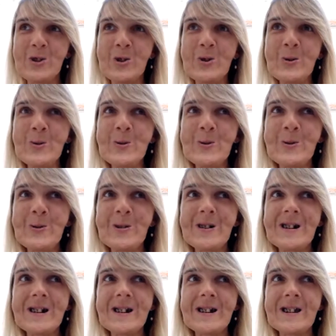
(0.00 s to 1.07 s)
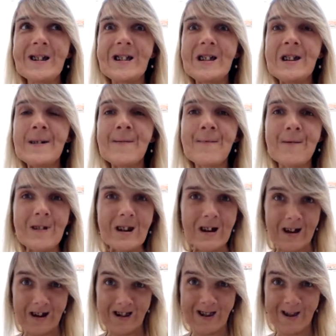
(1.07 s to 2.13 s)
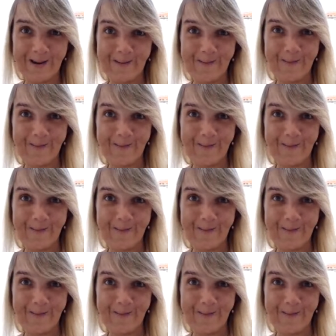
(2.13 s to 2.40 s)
to deflect